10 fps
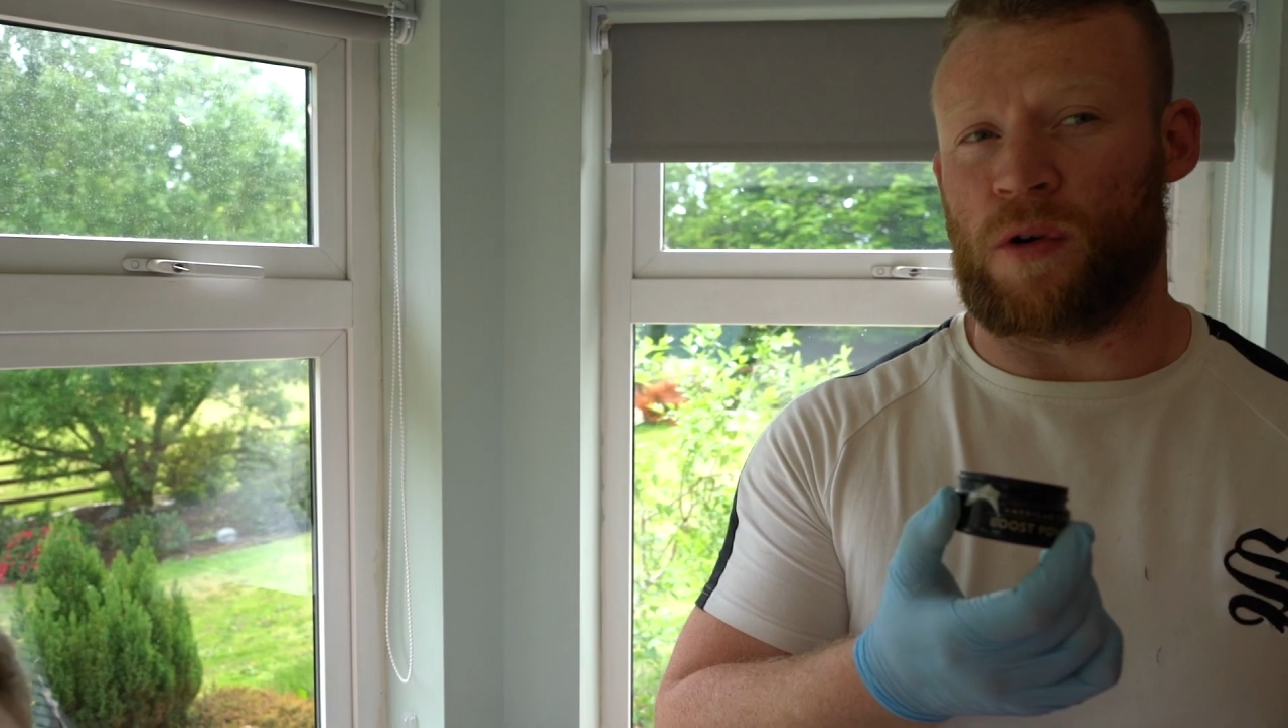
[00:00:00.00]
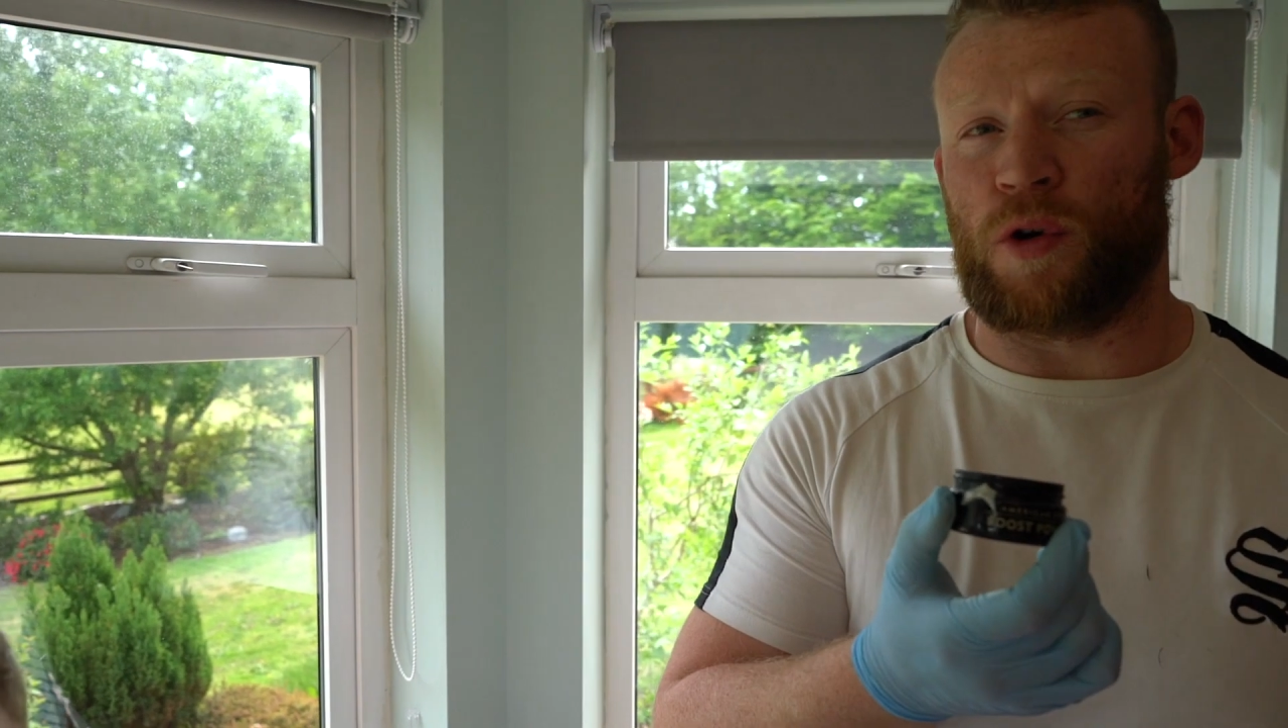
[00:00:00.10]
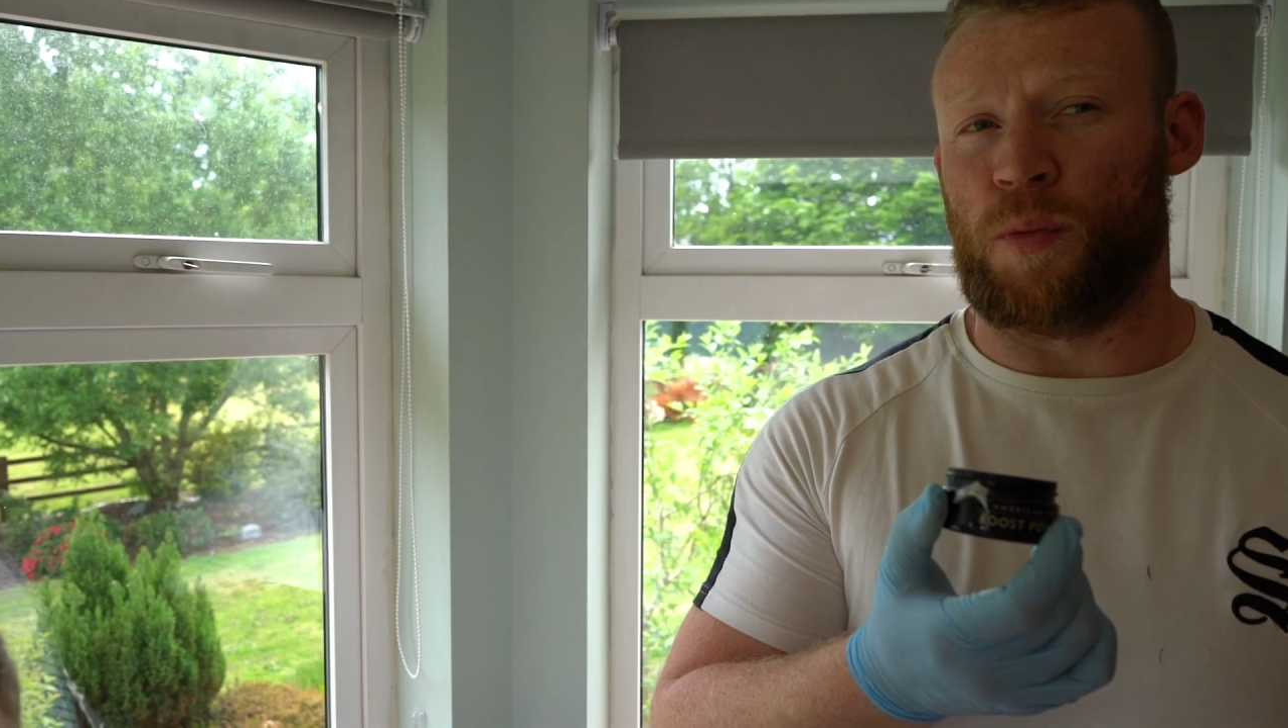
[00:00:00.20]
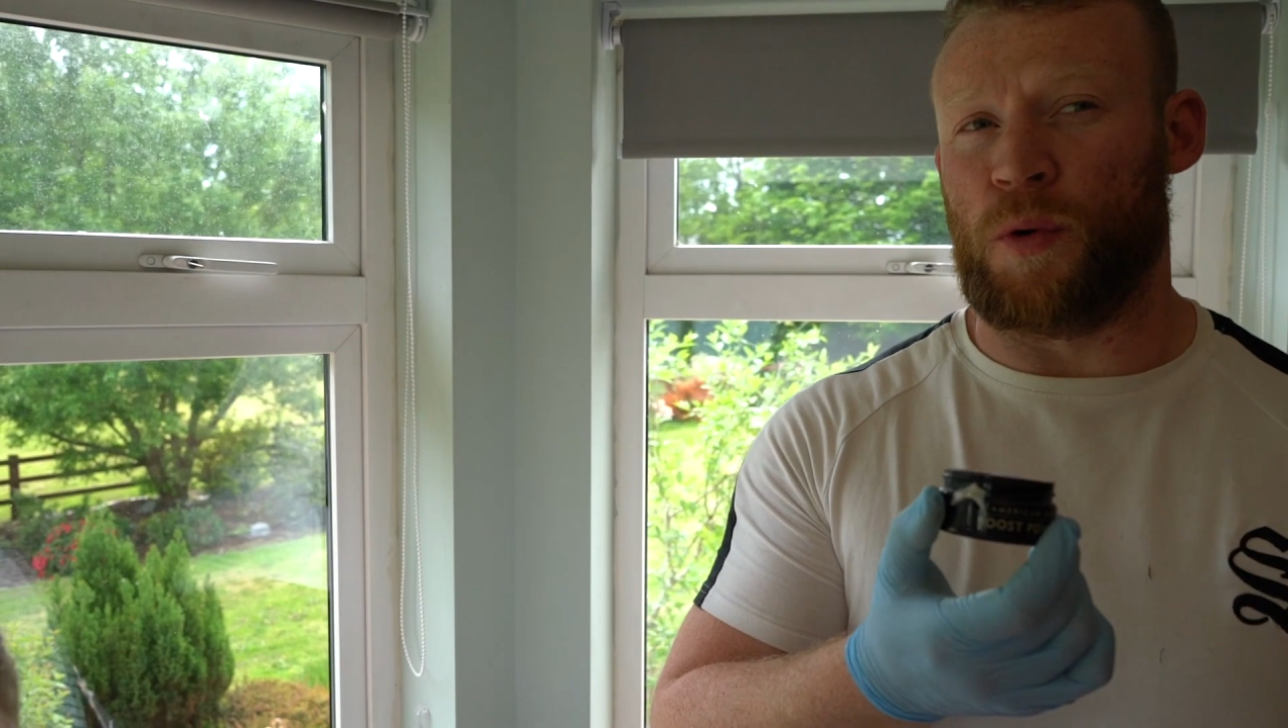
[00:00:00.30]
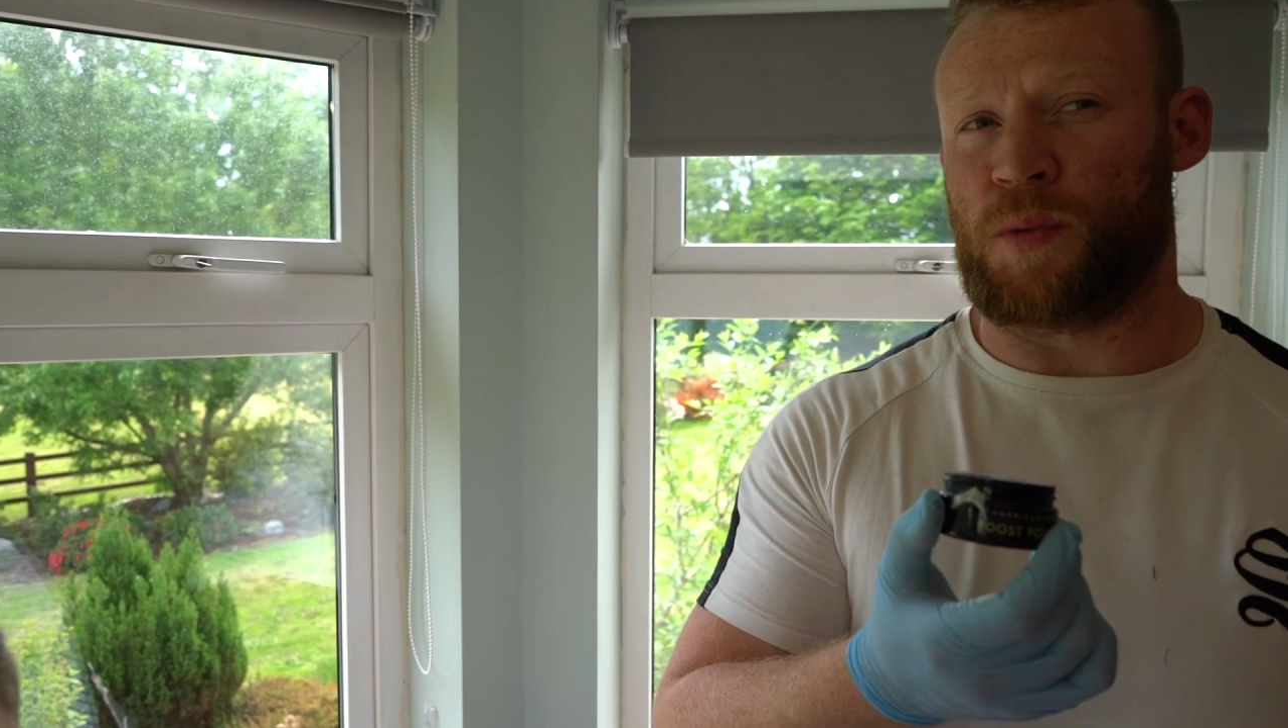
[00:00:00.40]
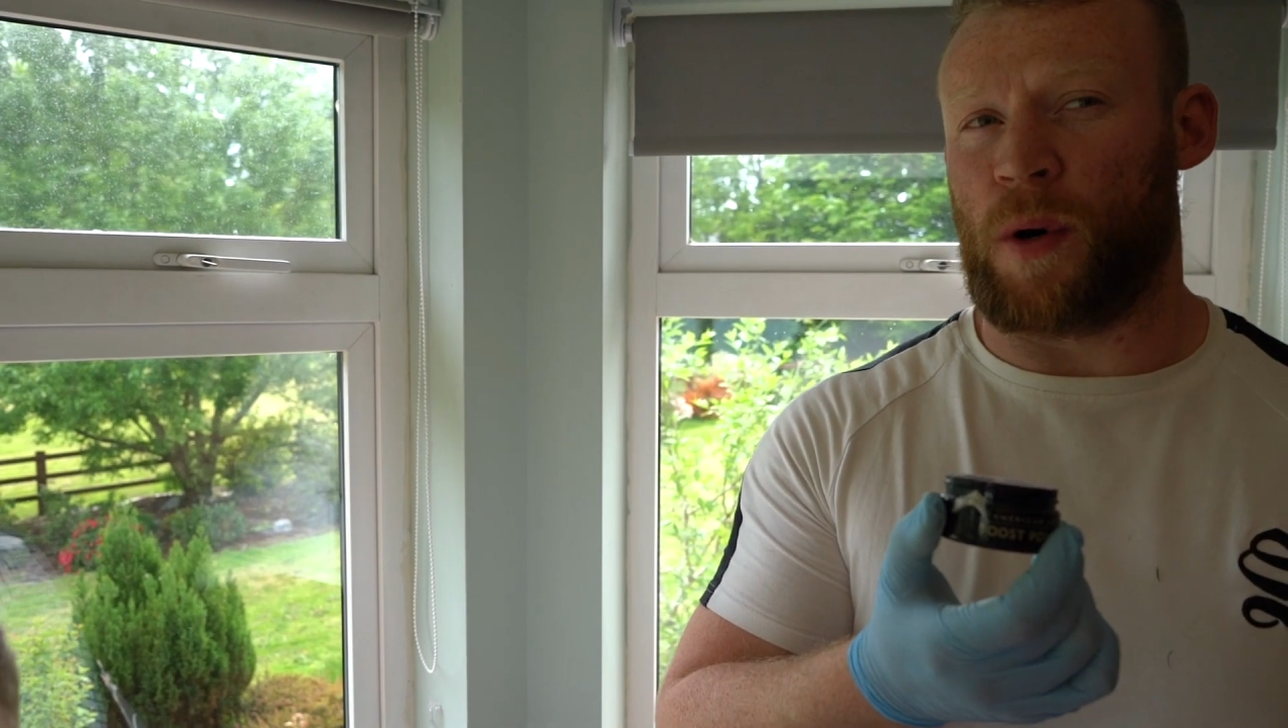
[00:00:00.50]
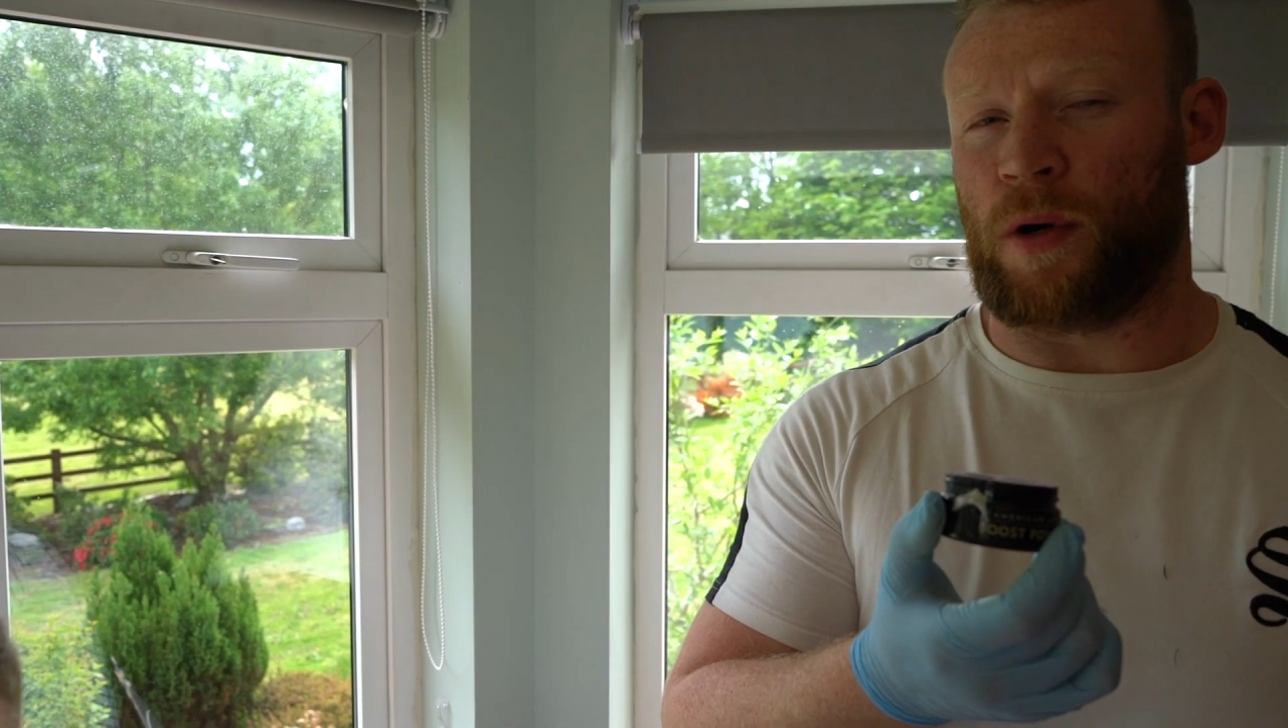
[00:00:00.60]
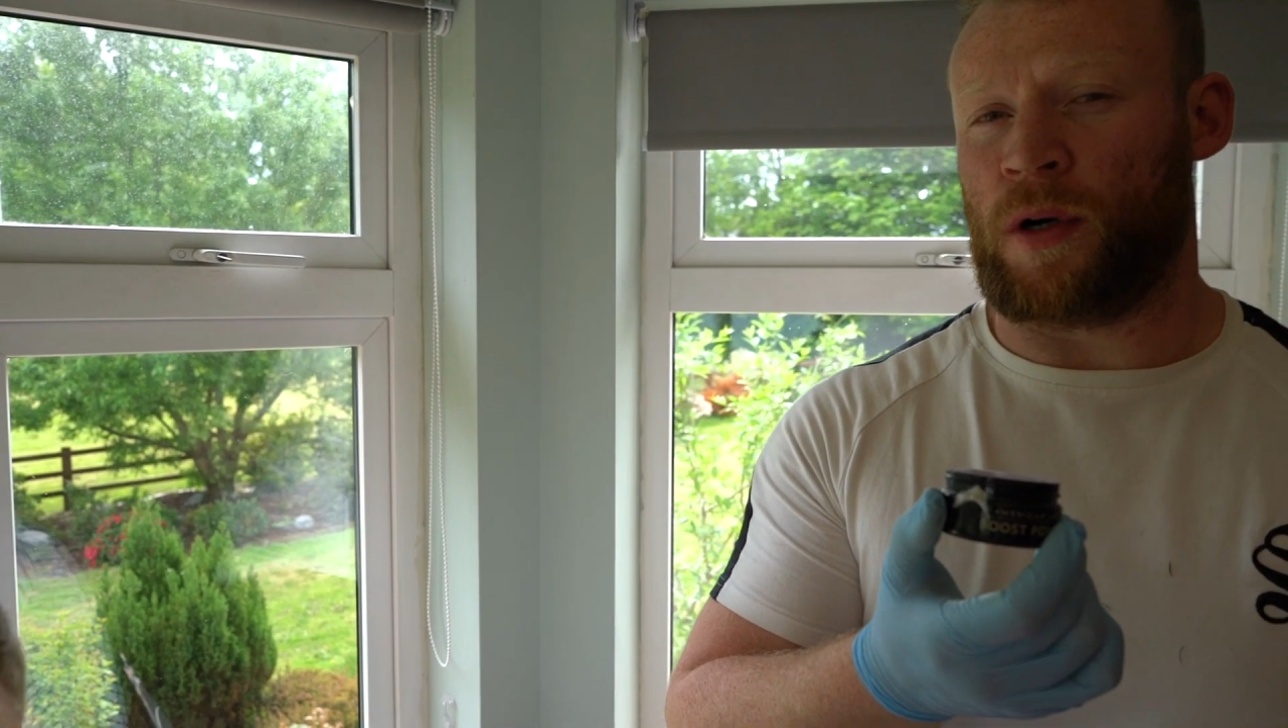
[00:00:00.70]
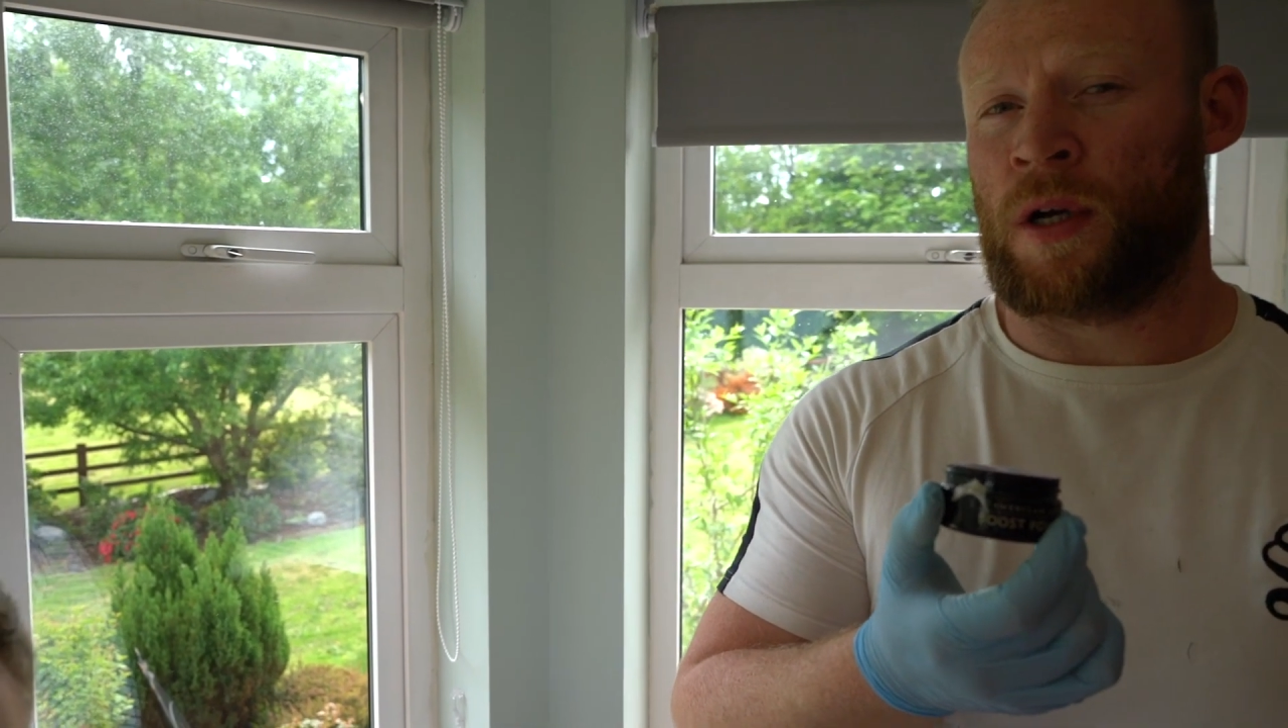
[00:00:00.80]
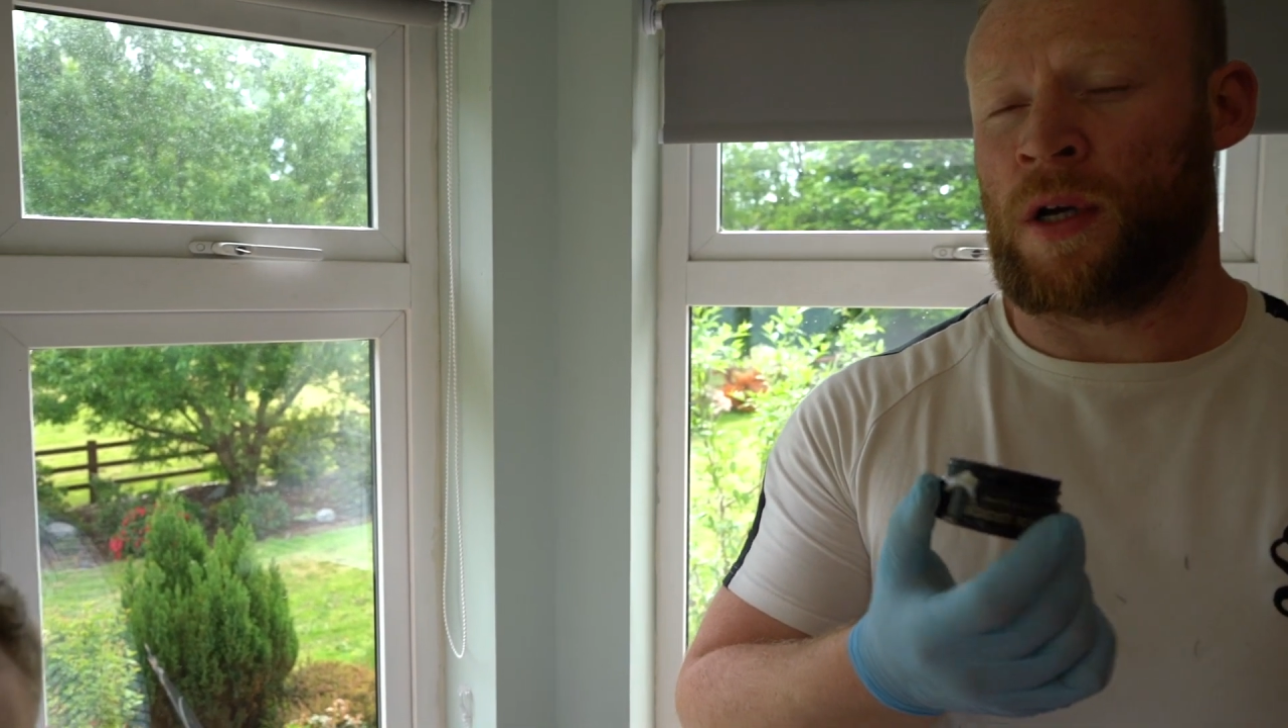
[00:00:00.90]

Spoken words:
Glue Boost powder.